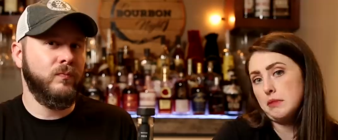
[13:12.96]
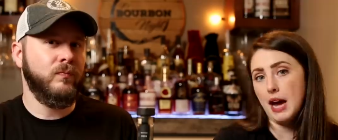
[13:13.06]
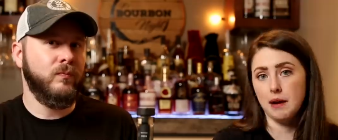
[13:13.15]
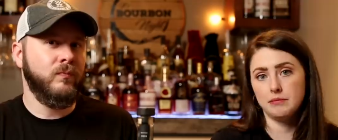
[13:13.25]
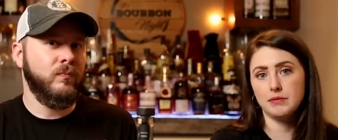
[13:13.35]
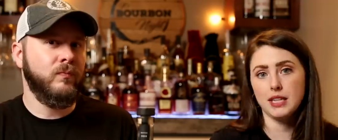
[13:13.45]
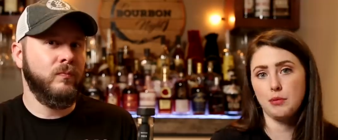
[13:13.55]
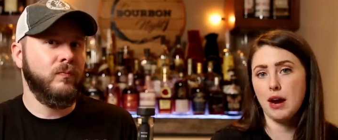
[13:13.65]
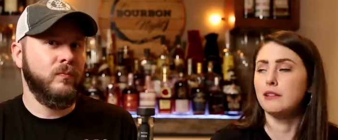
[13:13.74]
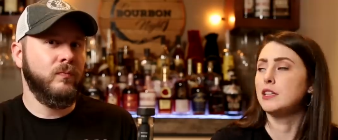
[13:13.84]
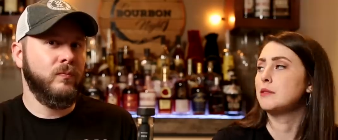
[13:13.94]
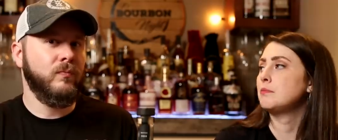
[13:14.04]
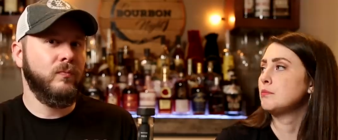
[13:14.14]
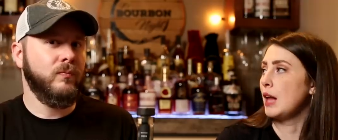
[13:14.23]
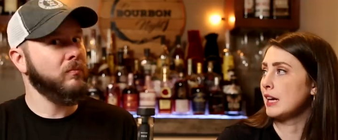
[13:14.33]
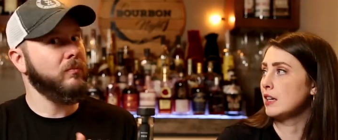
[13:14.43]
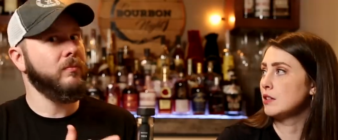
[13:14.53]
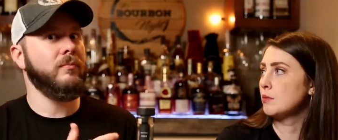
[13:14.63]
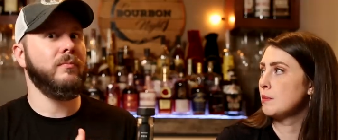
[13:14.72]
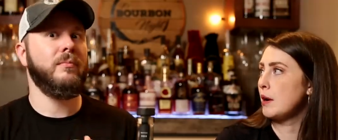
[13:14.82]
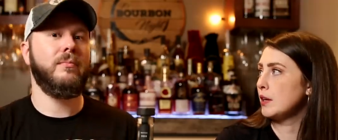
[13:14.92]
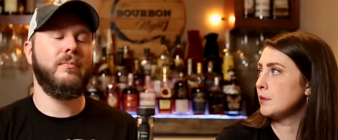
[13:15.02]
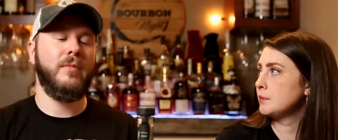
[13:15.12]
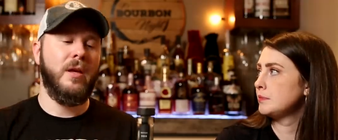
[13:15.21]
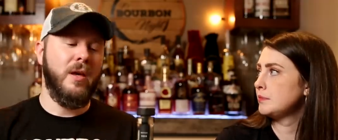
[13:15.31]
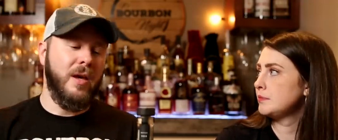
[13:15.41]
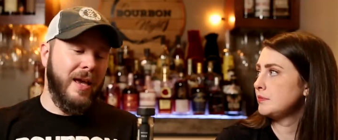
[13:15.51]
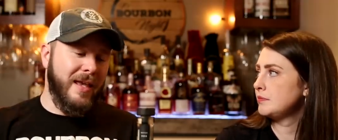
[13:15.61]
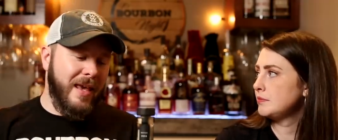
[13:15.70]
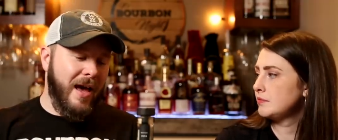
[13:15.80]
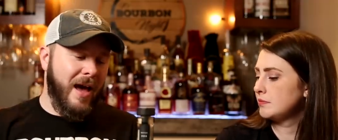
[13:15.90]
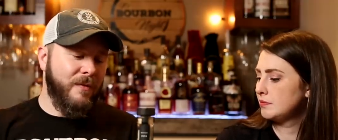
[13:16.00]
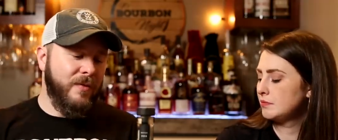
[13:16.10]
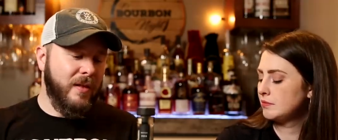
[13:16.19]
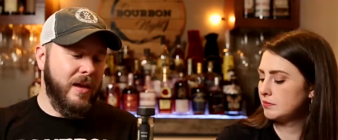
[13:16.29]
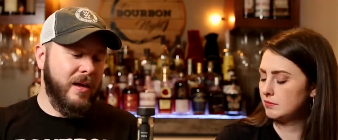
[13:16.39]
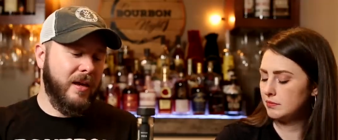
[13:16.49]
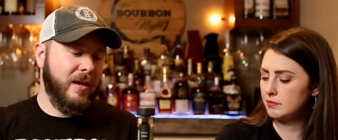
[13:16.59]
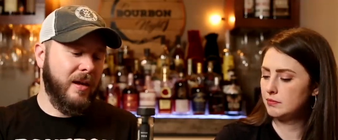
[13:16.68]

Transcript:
Speaker 1: Yeah, that's why I leaned blackened. What about you?
Speaker 2: Yeah, I feel like